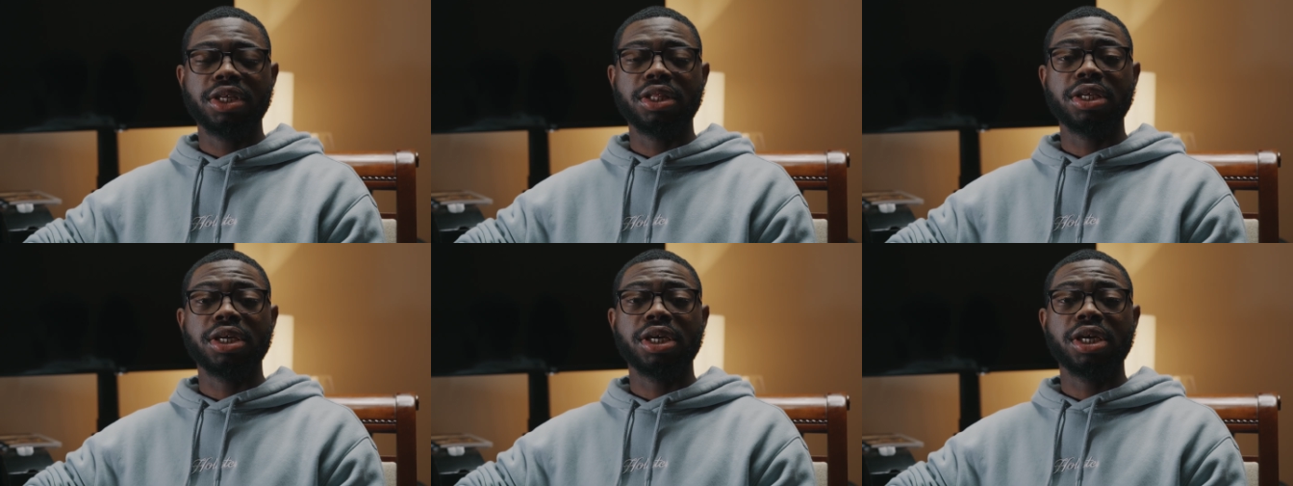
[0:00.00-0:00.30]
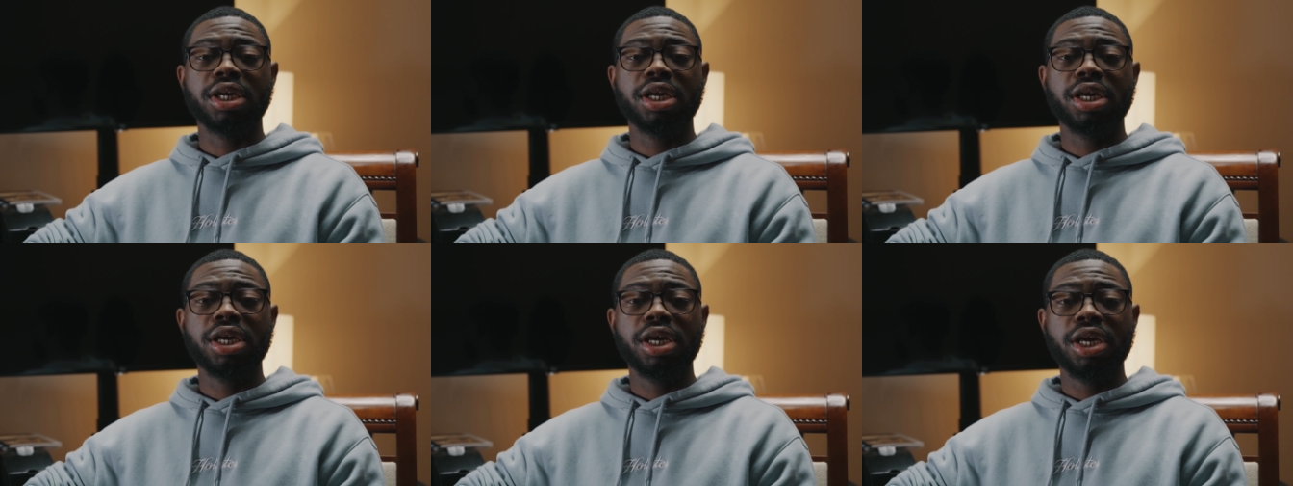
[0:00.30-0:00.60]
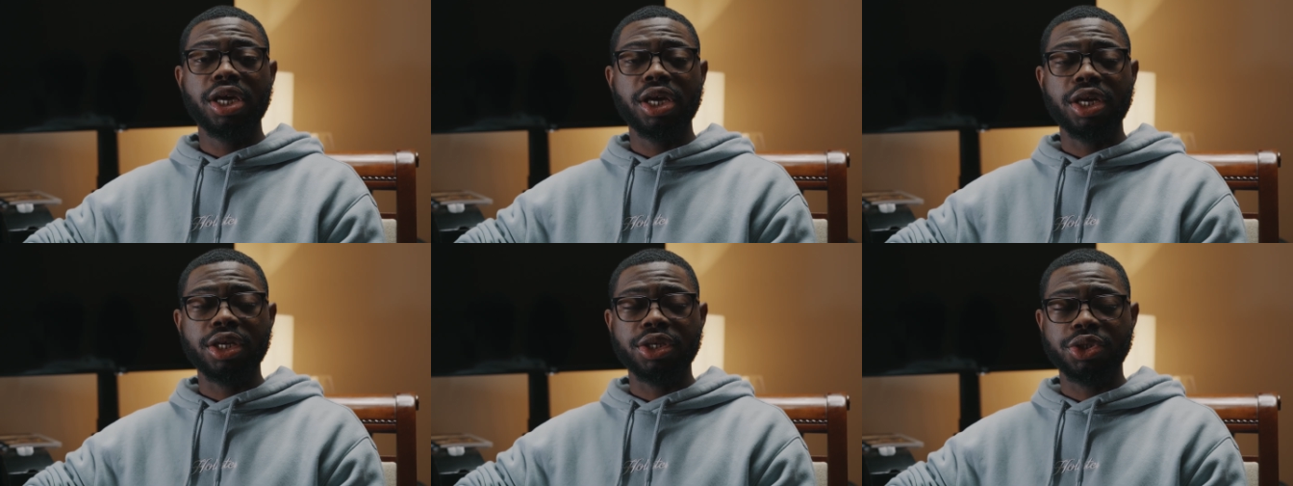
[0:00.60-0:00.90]
the
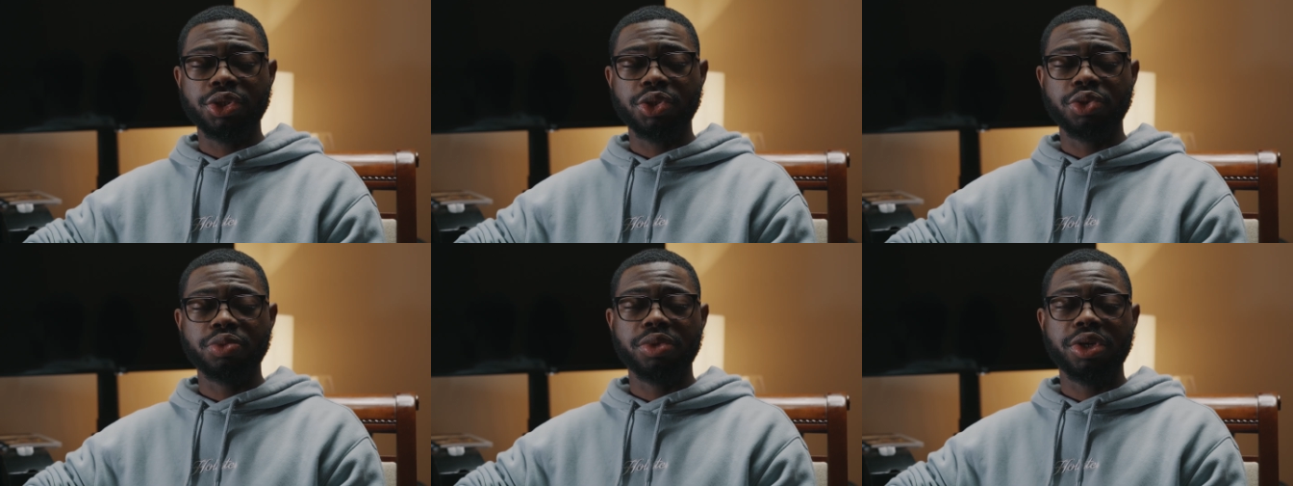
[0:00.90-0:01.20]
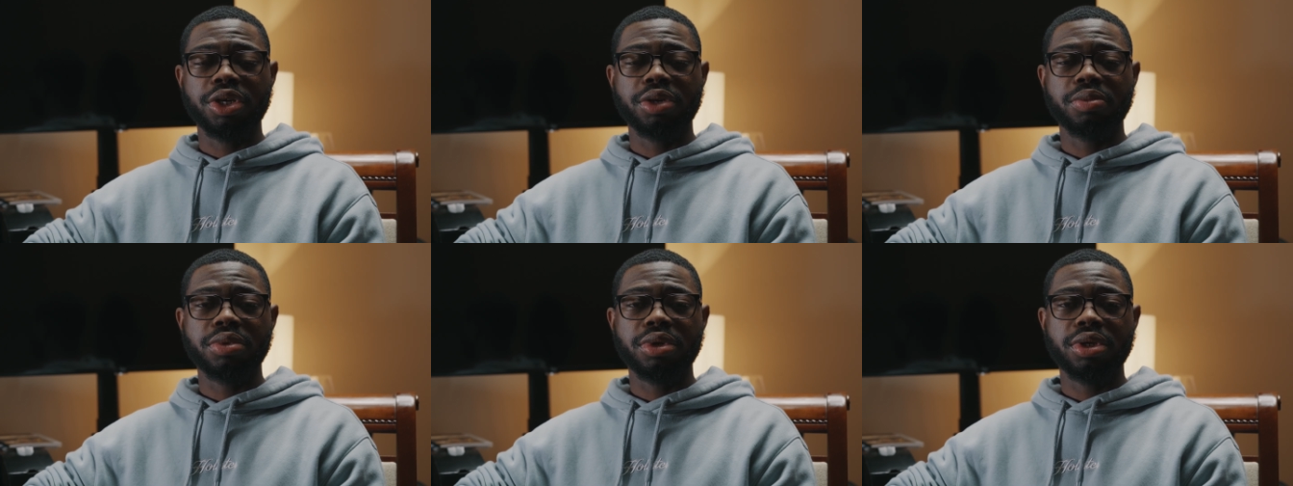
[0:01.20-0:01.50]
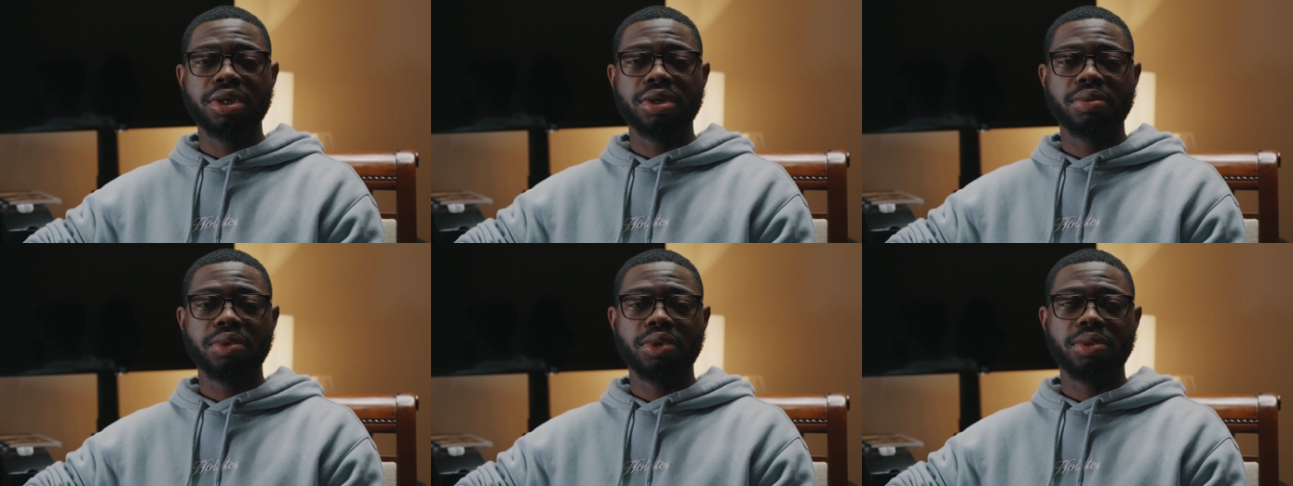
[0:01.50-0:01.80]
issue may
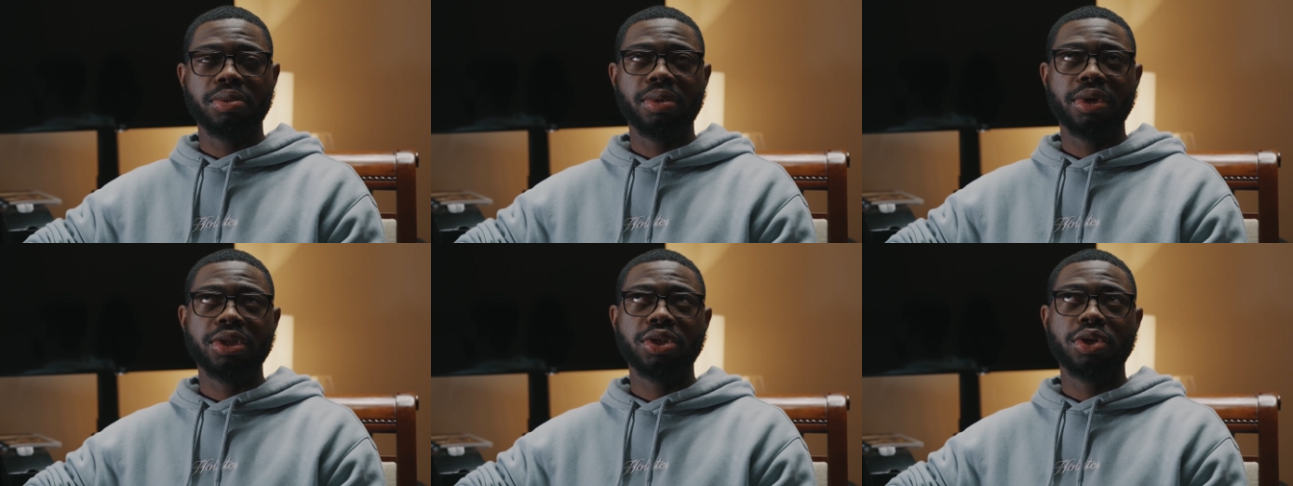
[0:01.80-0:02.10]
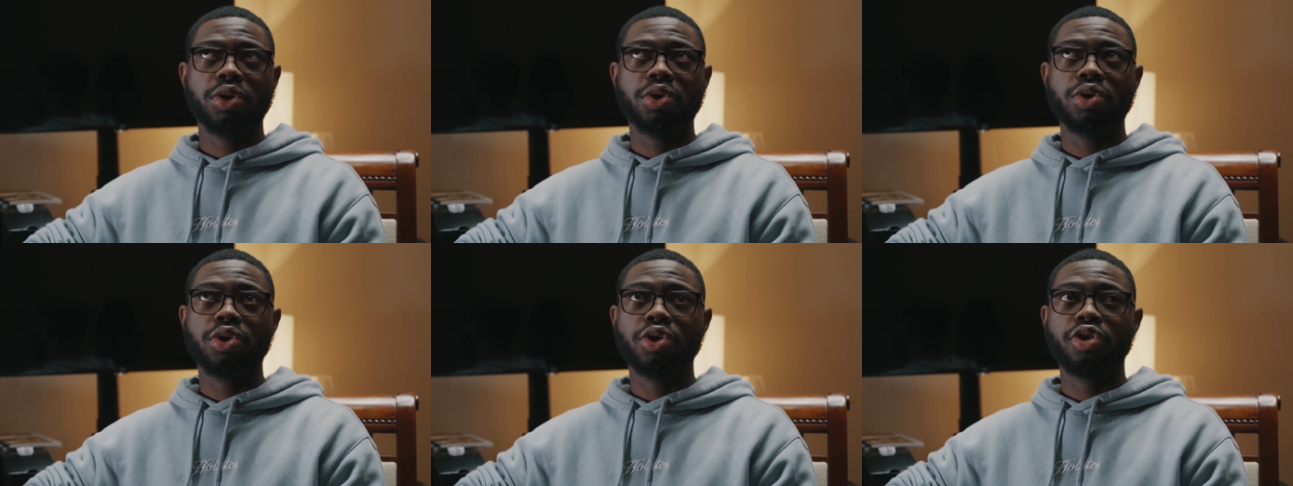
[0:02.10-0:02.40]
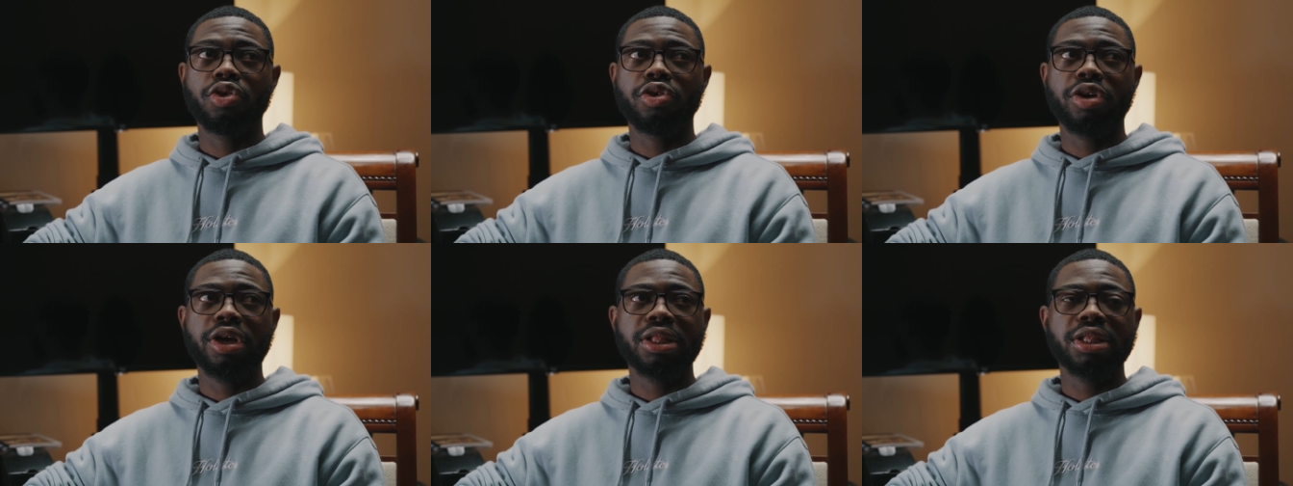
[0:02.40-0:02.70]
be, no matter how
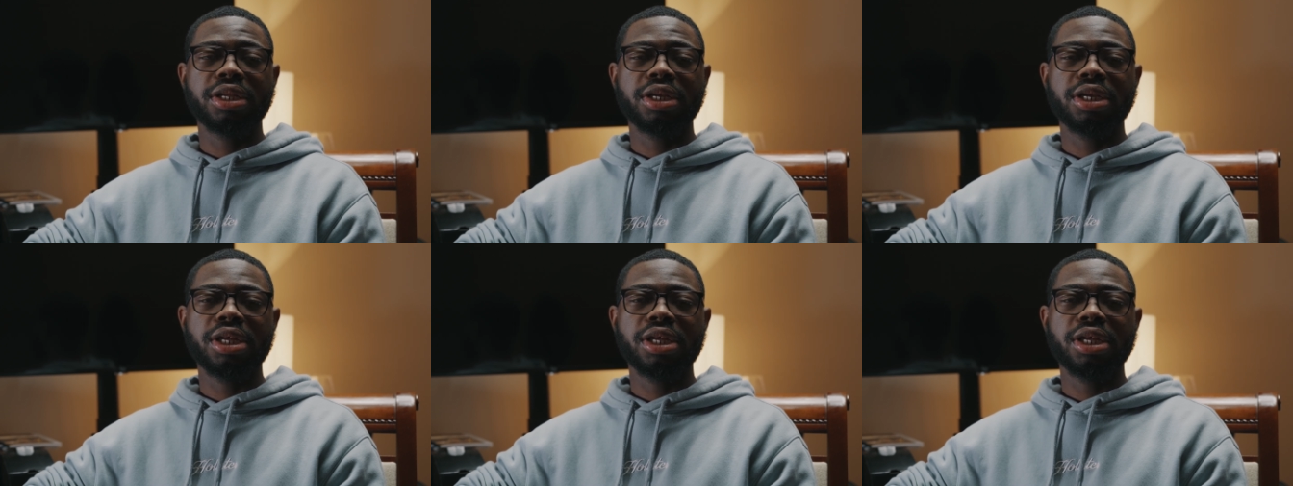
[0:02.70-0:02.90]
great the